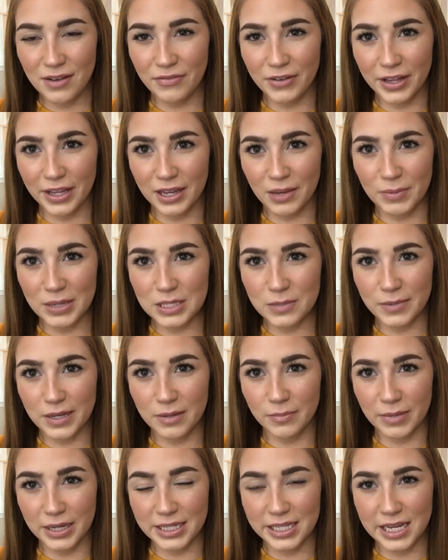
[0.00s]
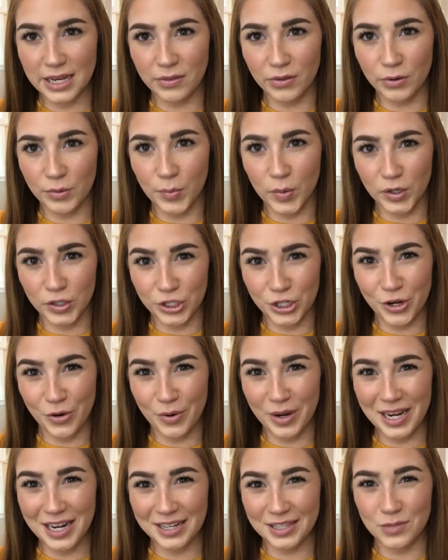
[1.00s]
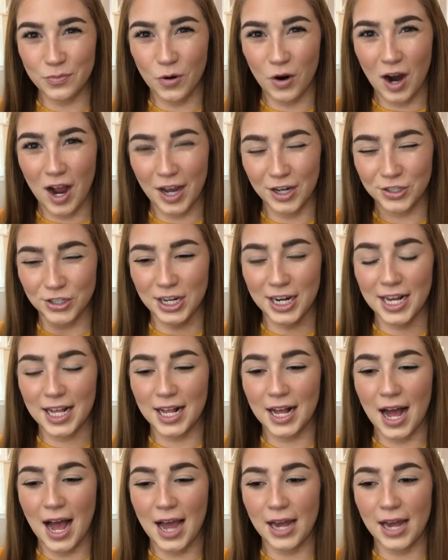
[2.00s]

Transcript: I feel like it makes my skin look more dewy and it's more hydrating.